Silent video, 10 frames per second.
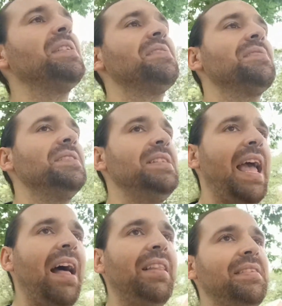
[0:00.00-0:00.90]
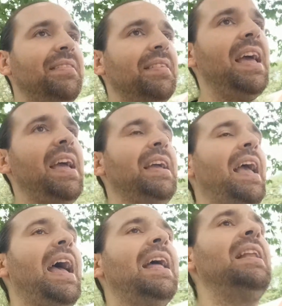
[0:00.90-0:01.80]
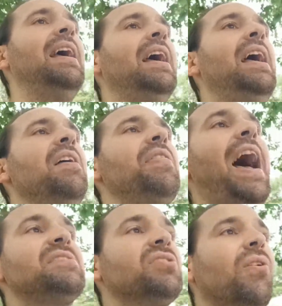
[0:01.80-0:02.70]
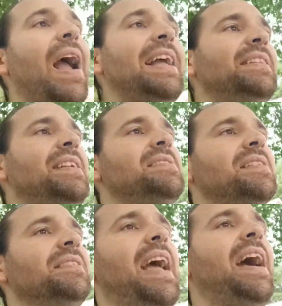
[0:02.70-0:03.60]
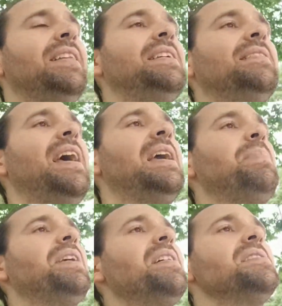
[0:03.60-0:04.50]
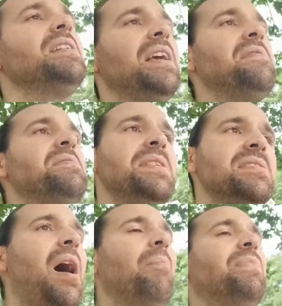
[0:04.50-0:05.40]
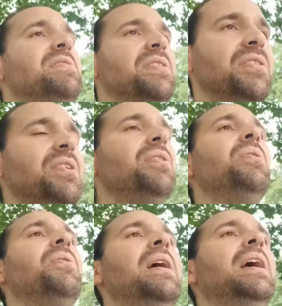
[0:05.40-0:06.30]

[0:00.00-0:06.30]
This is a daily thing. And that's great that it's a daily thing because it gives me something to do.